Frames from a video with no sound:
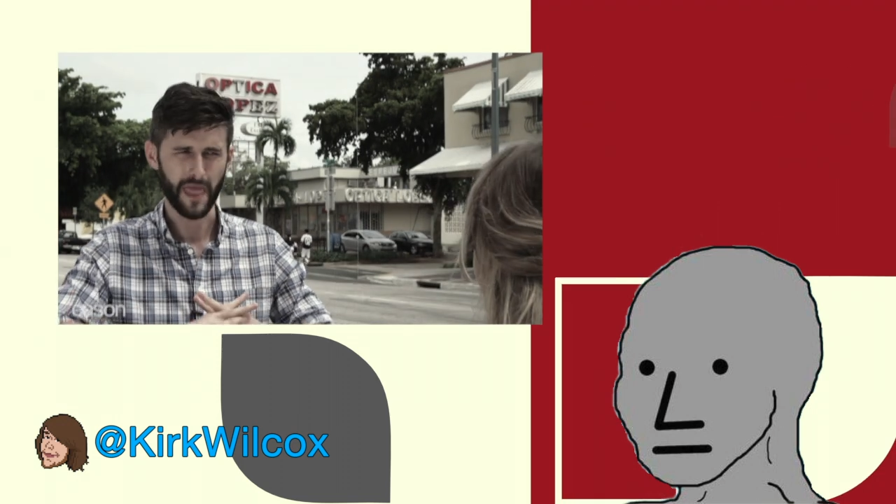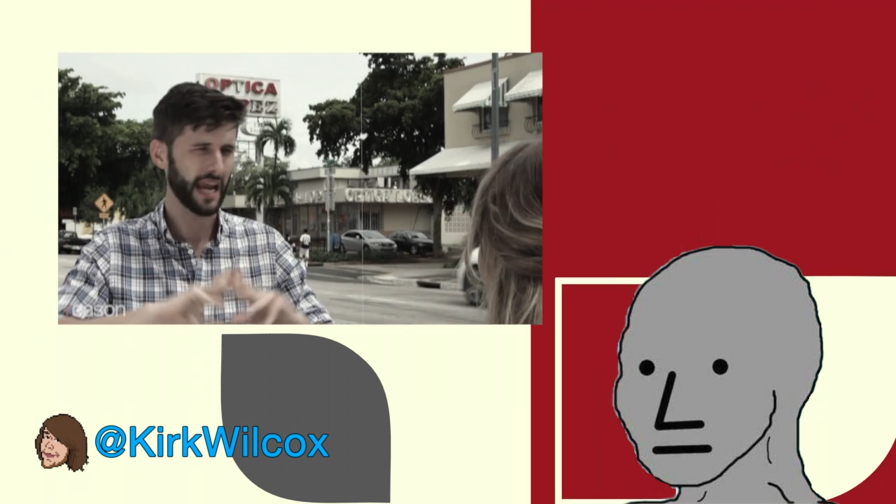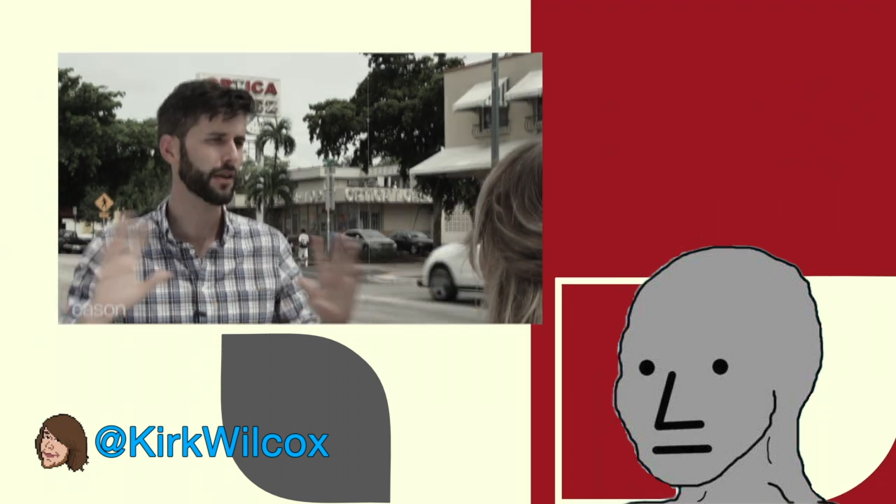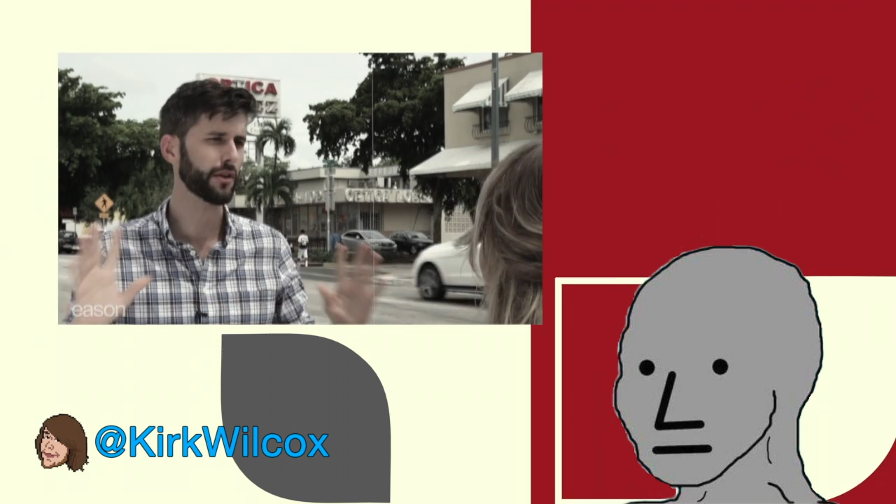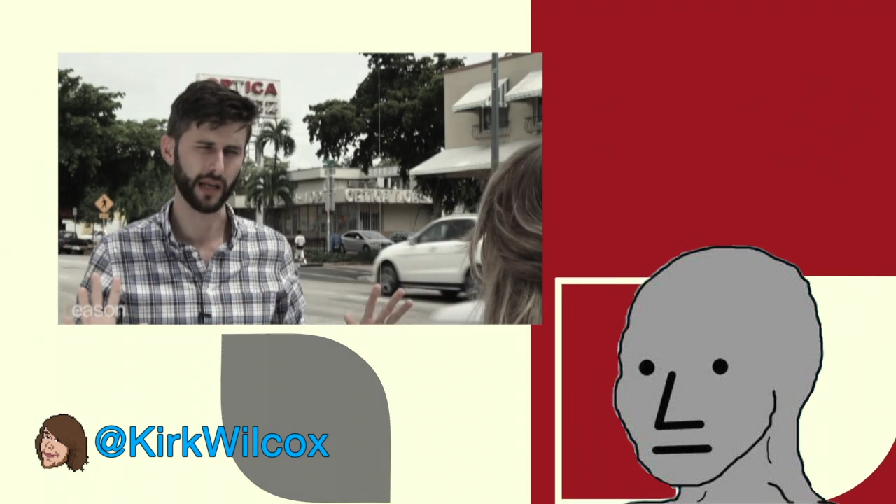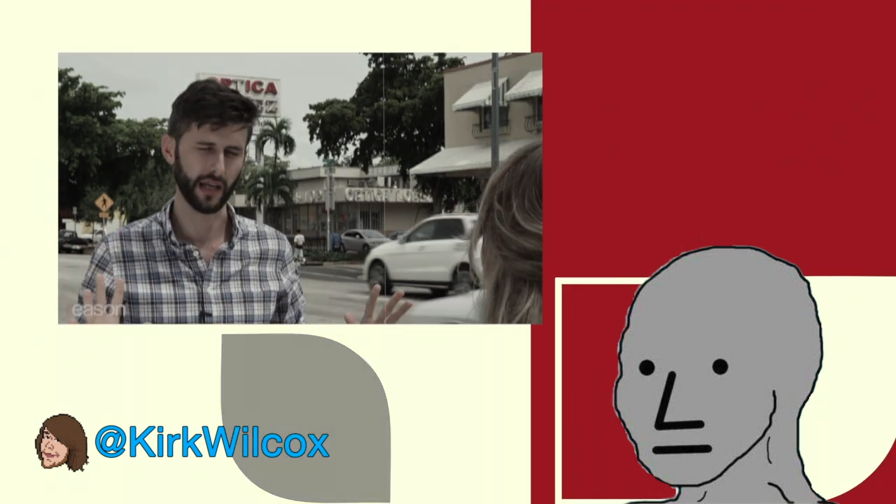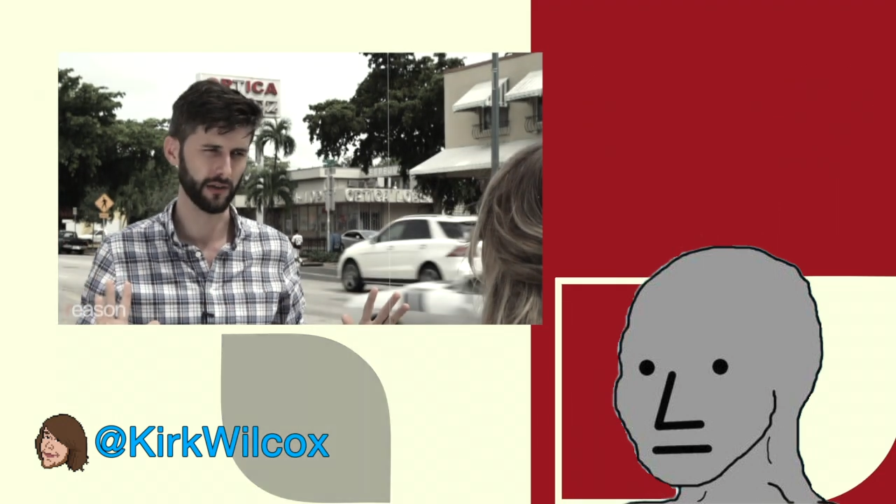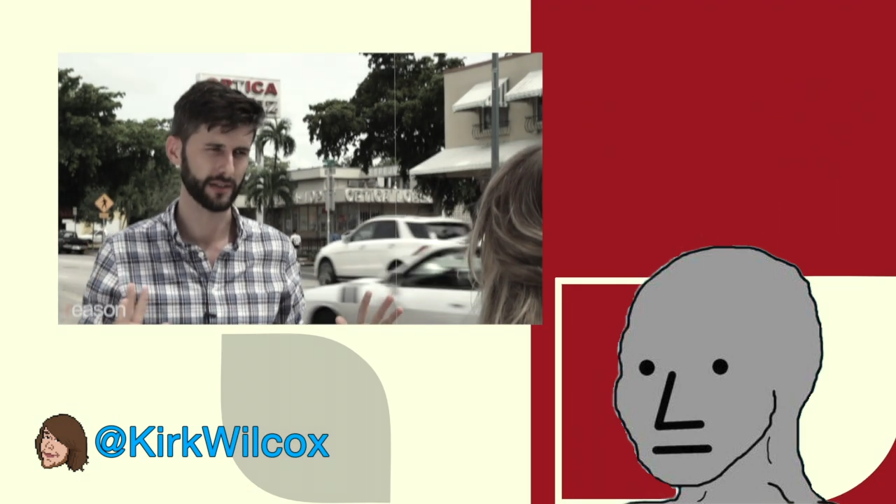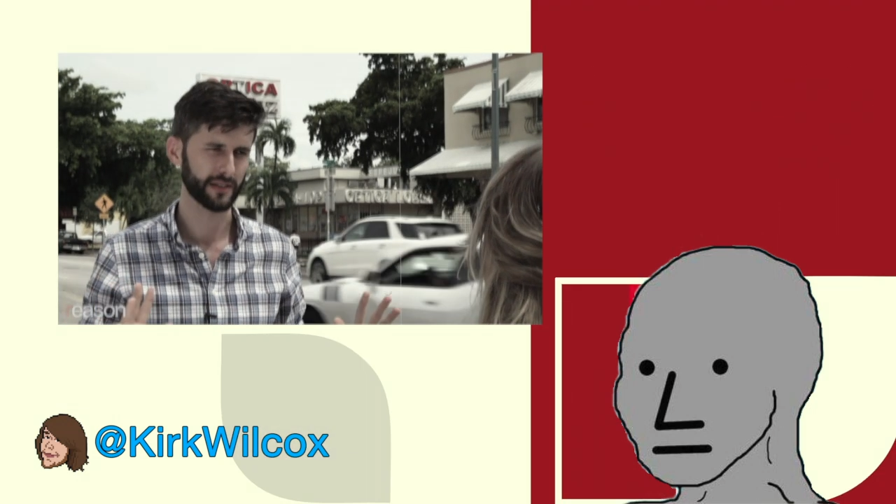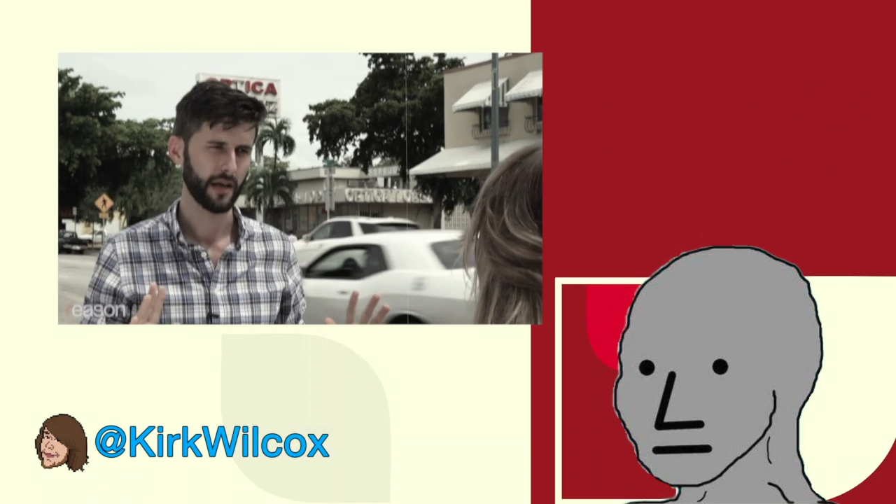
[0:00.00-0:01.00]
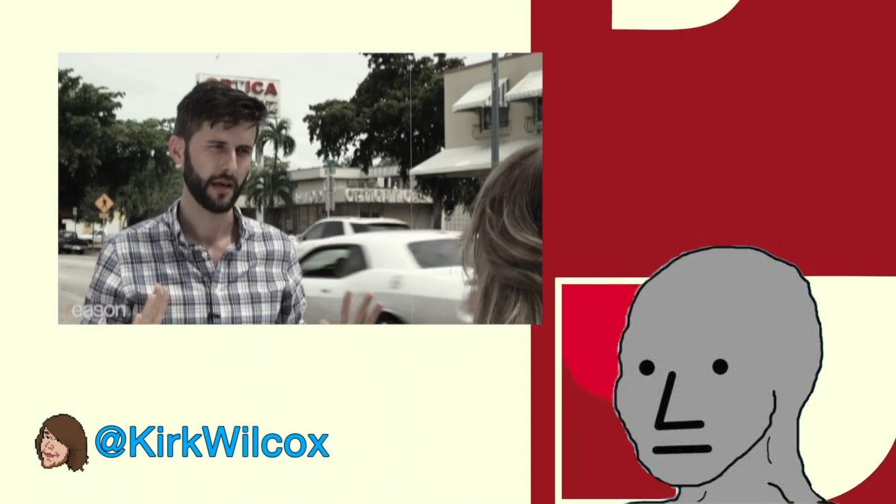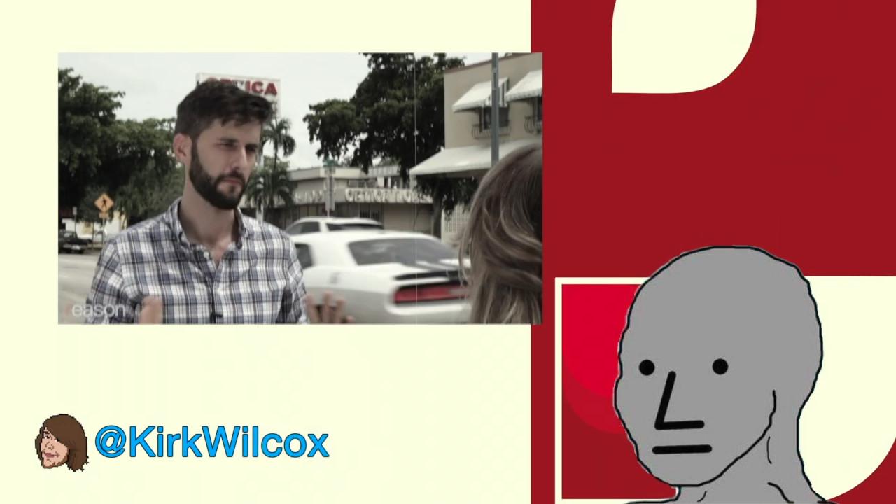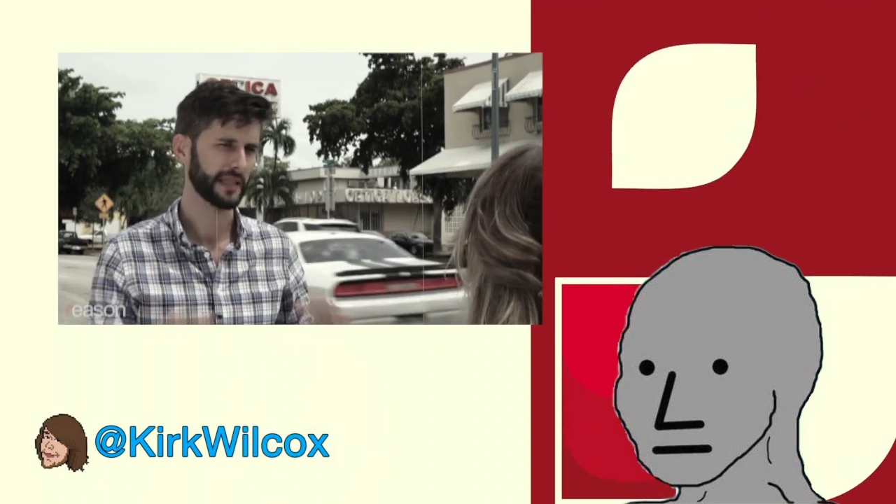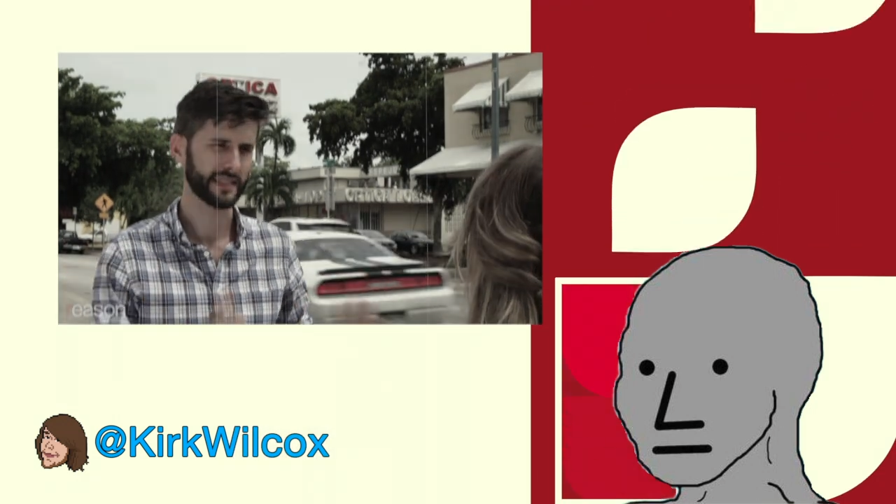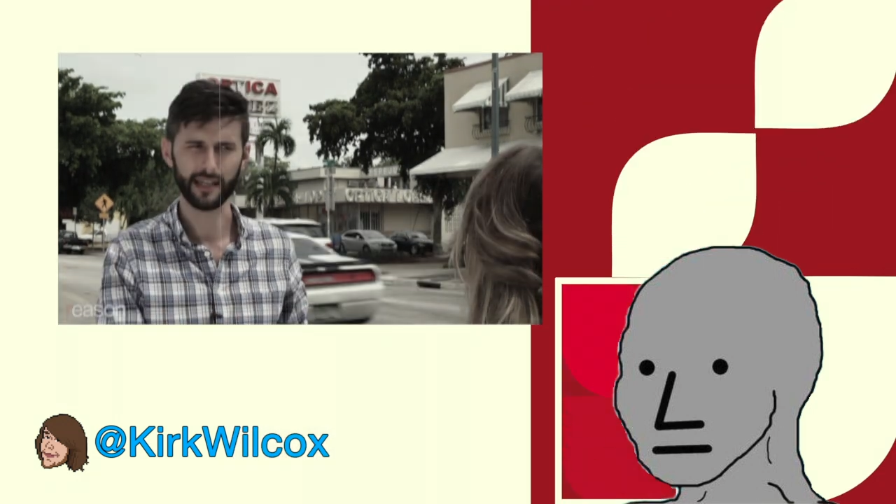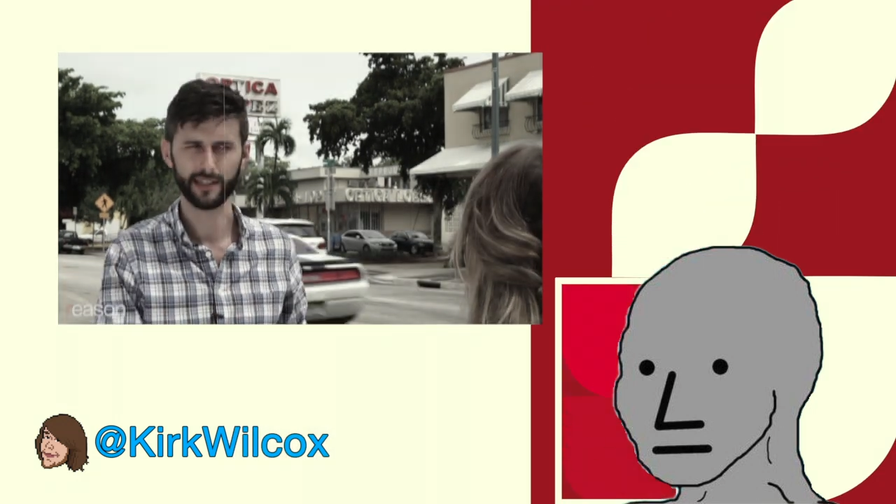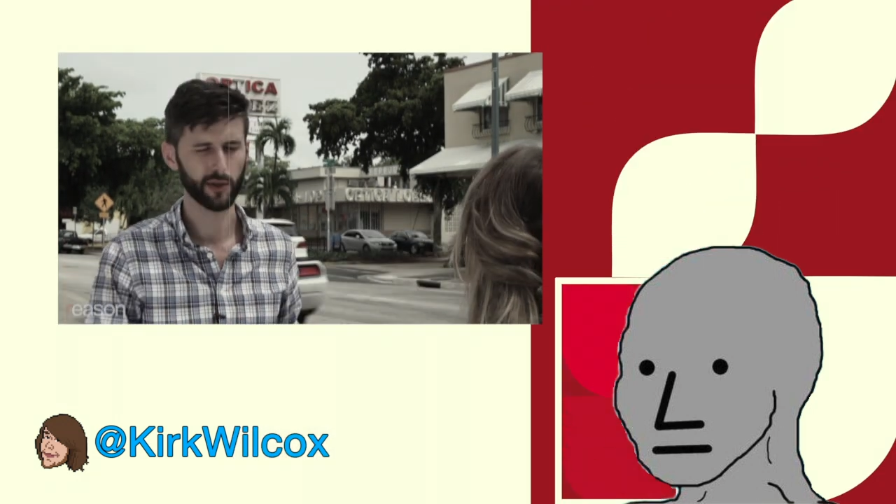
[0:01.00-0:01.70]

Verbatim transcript: anything else besides